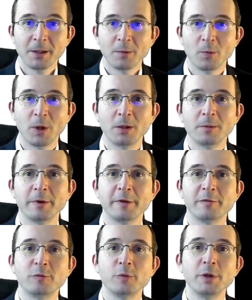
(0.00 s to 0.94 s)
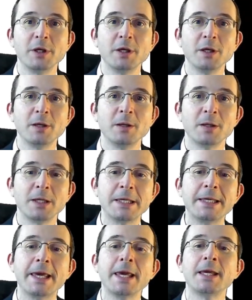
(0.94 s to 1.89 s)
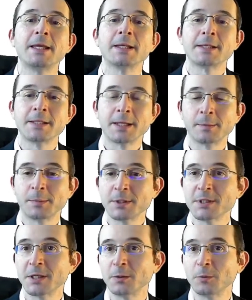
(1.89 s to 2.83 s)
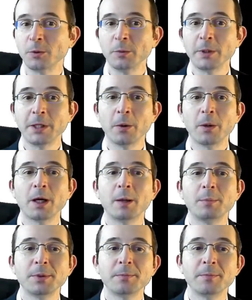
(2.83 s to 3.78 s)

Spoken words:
Well, if we gain 10% when we go up,